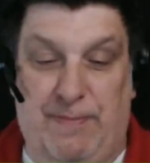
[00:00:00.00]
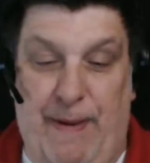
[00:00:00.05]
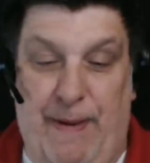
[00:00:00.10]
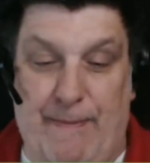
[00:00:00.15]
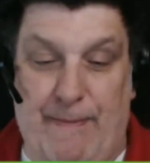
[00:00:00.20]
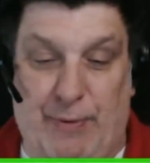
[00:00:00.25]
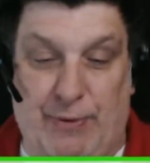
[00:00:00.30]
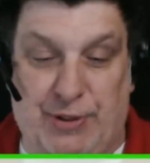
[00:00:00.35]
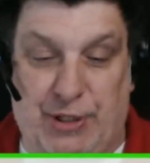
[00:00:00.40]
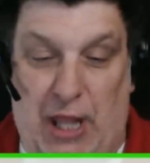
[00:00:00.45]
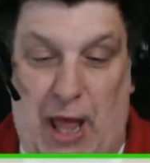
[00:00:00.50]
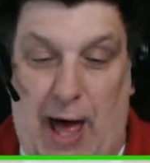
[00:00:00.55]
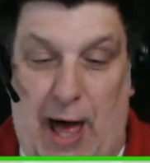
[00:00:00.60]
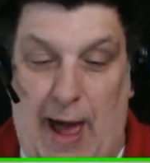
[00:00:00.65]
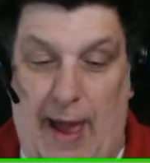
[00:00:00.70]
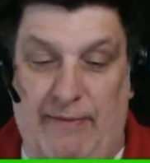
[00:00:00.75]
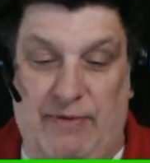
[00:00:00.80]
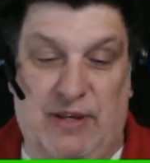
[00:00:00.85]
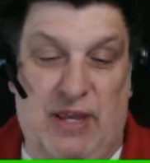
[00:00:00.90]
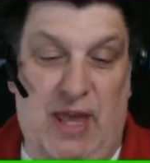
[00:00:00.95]
people's
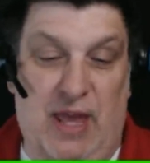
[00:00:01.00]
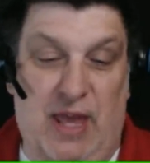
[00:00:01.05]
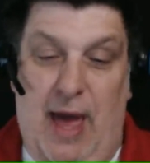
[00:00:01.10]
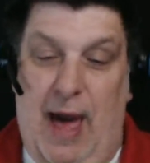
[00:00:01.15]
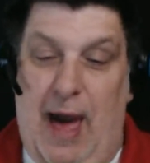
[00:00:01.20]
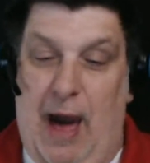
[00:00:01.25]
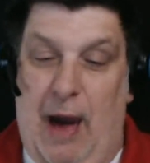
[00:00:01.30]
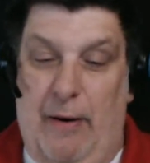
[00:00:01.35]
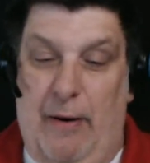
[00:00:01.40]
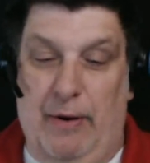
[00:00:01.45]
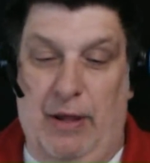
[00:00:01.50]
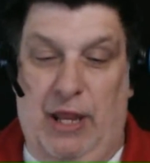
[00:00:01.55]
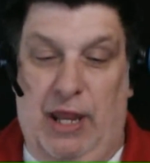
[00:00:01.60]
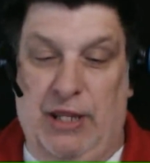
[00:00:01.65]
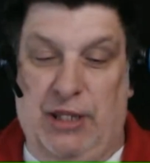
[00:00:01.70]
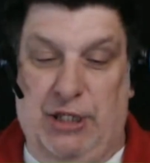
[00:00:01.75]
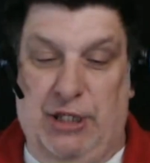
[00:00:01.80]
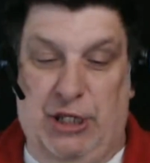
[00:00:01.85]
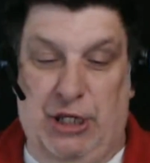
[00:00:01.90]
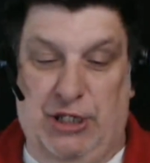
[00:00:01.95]
lives, how
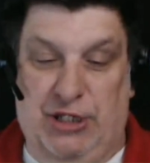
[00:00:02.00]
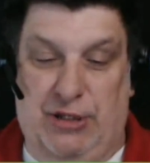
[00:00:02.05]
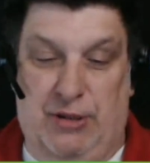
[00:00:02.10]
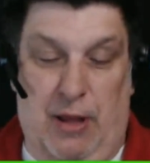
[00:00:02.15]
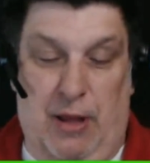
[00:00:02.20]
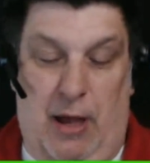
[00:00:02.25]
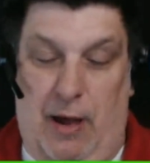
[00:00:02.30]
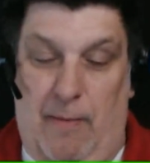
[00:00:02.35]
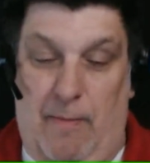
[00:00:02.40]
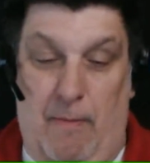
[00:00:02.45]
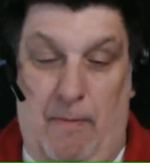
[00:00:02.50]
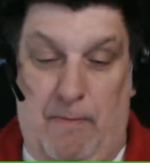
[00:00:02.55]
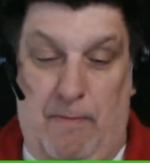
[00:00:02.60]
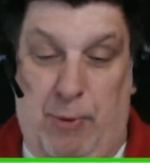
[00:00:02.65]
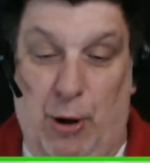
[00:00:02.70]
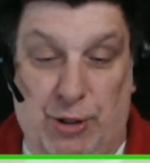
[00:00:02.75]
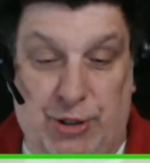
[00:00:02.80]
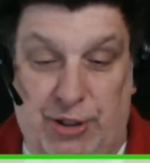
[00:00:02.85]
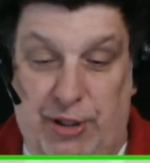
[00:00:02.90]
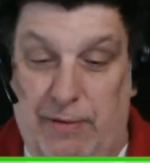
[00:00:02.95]
it's just
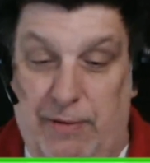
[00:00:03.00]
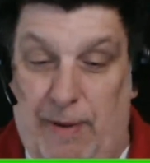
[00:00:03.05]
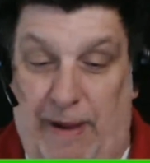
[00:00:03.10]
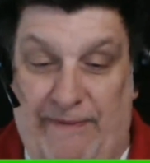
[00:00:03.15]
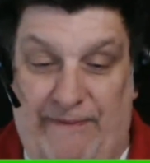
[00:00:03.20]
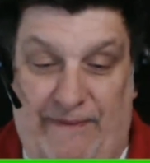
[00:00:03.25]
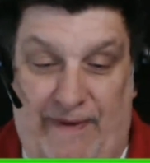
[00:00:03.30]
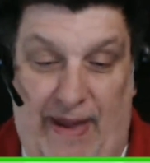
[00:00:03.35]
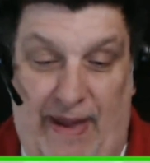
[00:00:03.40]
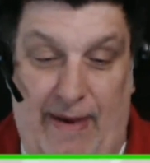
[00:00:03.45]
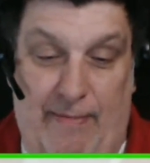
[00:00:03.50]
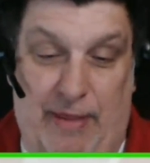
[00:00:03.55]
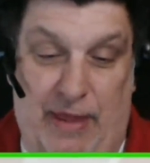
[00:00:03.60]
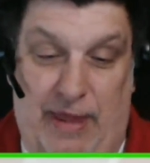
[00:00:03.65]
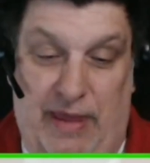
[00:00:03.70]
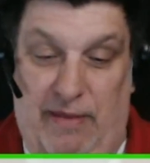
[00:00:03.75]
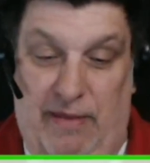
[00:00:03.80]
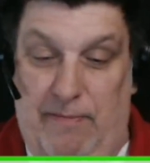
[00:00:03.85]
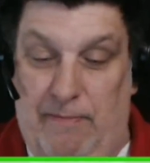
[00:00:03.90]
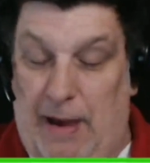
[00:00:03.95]
personally my
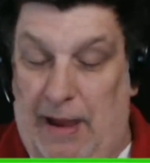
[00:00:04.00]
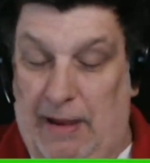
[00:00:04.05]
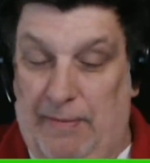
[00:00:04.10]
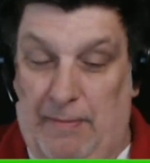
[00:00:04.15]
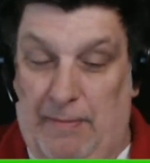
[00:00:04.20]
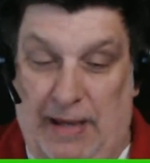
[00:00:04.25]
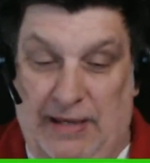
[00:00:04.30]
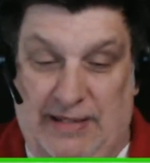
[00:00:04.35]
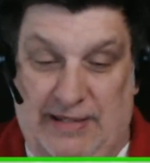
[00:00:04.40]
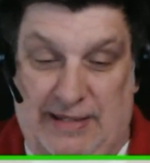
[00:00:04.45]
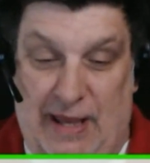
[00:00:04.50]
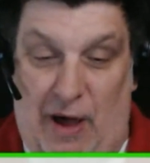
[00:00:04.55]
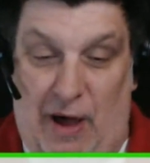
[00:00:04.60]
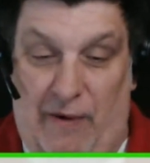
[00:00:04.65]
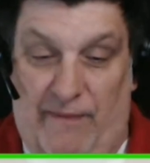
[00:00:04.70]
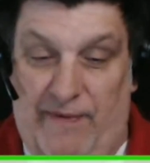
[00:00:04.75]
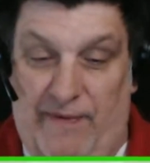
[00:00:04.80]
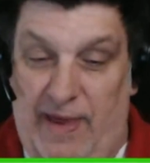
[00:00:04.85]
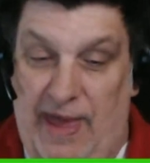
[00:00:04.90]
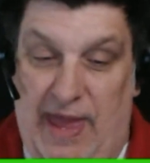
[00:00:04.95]
family,
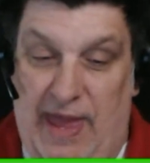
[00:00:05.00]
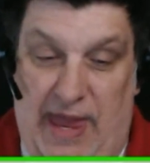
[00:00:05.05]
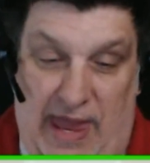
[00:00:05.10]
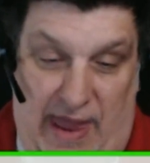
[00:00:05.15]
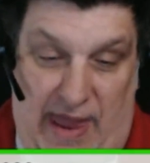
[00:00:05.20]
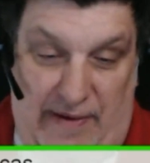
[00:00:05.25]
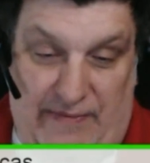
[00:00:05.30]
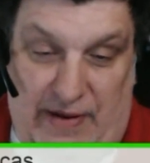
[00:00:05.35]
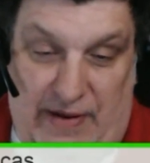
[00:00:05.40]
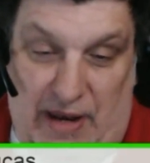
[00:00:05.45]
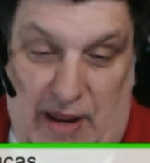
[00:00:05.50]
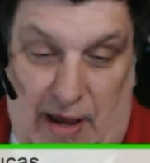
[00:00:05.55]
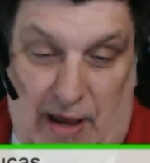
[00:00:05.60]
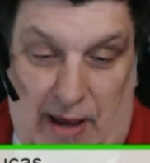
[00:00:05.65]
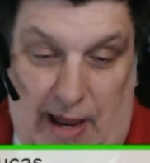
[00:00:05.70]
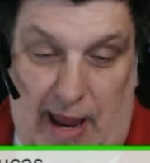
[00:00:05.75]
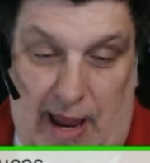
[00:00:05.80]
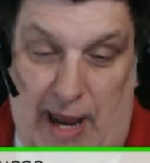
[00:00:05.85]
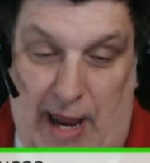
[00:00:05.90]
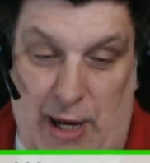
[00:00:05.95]
myself, even
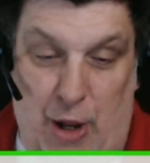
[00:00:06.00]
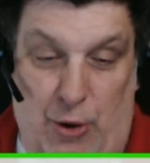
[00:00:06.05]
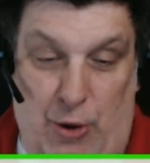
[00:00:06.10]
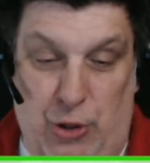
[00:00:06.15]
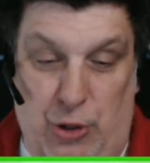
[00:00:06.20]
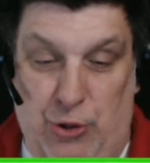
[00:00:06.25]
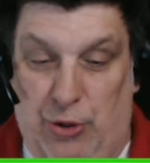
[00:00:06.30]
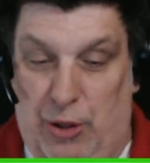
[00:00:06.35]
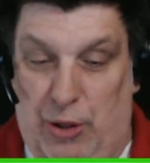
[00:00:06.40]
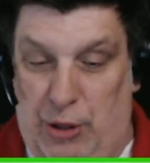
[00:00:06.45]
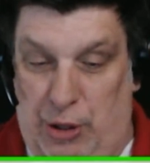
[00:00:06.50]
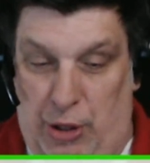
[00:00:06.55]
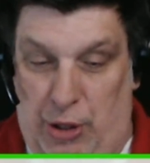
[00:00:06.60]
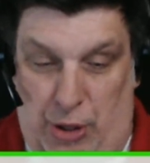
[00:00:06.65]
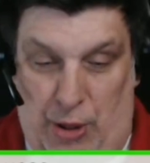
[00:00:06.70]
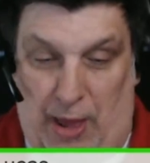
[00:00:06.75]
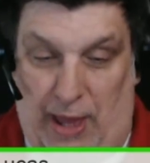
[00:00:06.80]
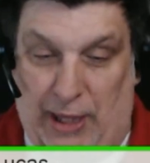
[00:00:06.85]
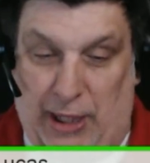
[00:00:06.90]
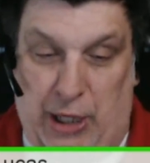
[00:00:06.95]
I know you,
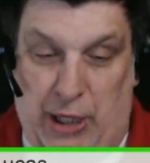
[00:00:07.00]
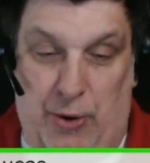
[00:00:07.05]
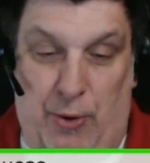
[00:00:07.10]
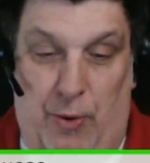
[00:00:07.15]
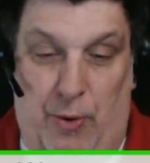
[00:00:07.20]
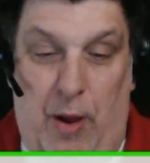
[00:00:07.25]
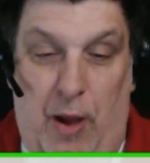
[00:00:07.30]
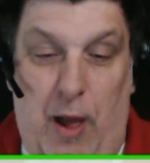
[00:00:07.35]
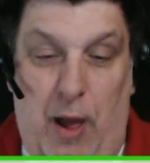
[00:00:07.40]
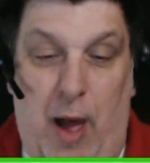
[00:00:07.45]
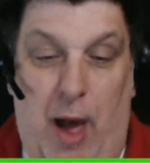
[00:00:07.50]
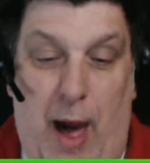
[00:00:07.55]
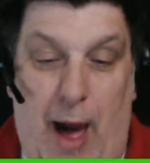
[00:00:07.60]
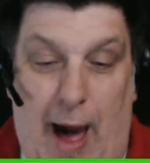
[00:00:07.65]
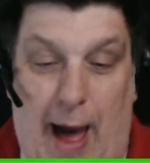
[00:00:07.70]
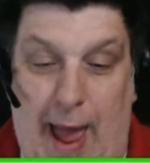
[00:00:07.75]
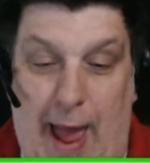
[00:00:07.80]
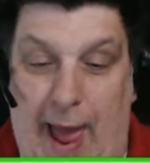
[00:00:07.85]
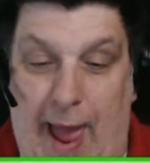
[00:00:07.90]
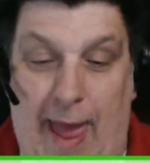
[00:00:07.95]
like you,
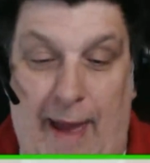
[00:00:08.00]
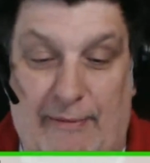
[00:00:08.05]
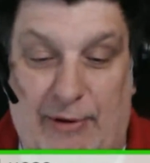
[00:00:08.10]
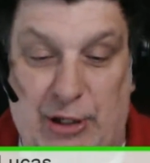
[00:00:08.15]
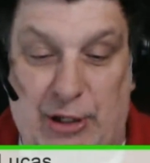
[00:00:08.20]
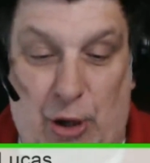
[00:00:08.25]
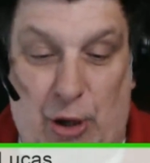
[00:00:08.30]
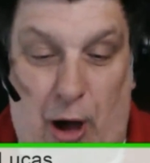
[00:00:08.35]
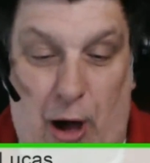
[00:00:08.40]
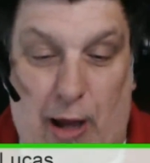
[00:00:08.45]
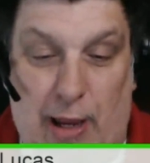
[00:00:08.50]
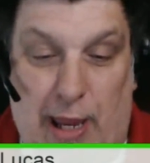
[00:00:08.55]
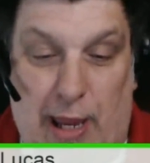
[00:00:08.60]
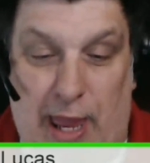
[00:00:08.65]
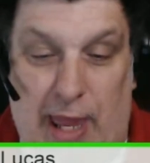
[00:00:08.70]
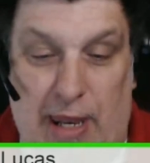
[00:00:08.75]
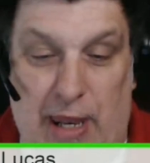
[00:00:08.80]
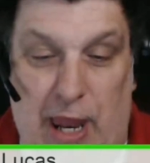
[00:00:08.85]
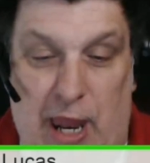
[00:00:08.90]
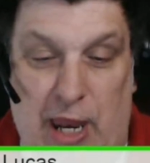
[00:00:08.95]
I have a dog
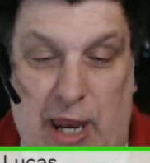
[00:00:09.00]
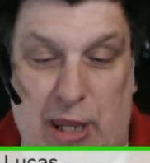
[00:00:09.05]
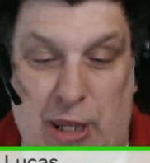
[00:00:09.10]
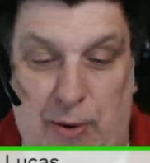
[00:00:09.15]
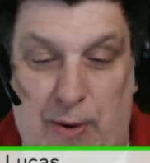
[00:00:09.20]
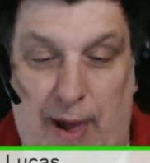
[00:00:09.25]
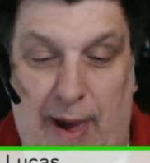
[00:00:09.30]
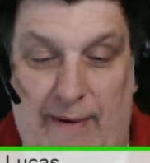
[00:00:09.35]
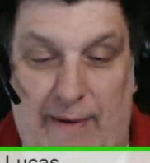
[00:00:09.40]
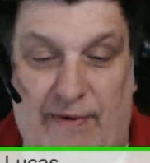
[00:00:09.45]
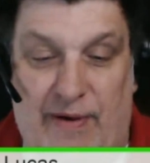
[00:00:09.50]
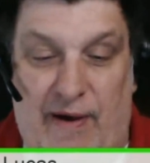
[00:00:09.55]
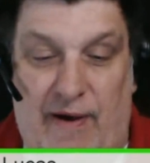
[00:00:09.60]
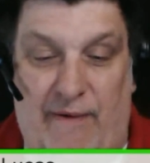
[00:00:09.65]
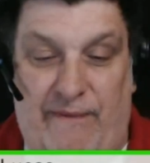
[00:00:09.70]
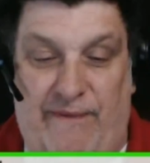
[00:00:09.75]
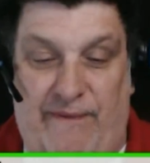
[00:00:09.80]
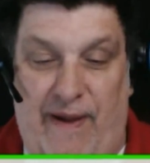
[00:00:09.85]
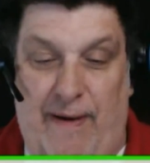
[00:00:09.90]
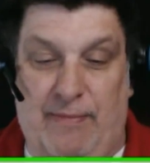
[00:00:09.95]
and you have
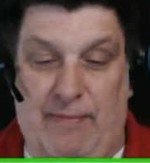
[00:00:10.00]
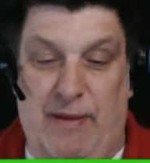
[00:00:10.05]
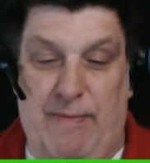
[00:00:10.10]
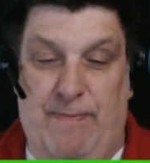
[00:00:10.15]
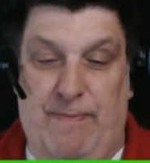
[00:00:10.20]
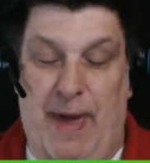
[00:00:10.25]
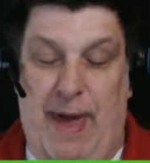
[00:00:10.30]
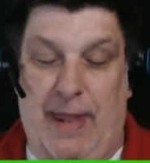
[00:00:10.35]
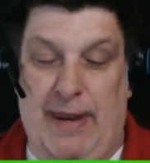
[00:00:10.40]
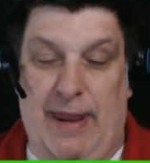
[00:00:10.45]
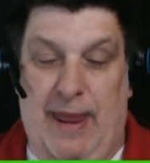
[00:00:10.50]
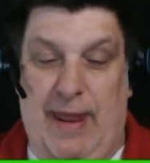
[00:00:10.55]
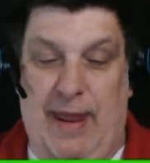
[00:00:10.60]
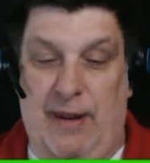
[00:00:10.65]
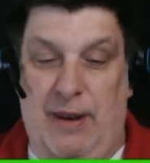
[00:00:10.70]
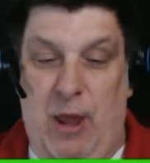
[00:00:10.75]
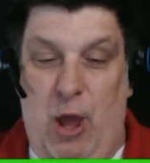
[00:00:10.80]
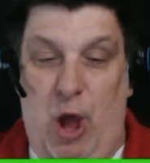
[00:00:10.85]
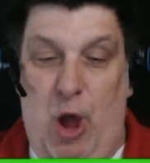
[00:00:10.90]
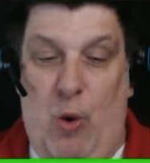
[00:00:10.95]
a family pet,
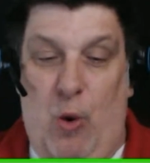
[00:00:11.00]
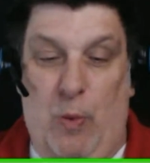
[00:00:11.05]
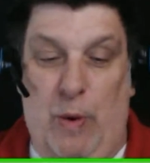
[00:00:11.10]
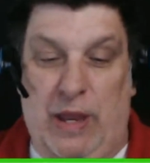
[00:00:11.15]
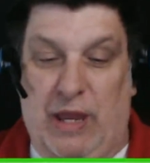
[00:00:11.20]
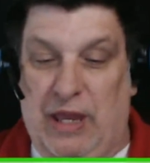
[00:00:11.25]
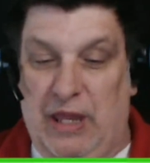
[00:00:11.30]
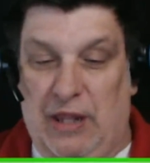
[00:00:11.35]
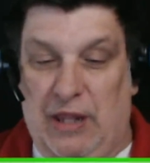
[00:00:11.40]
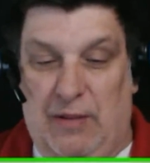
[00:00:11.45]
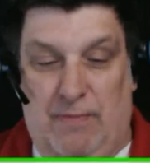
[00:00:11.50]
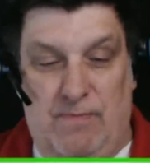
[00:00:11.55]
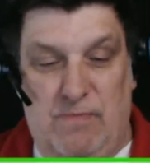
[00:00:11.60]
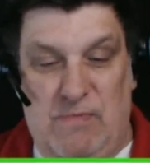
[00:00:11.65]
and we could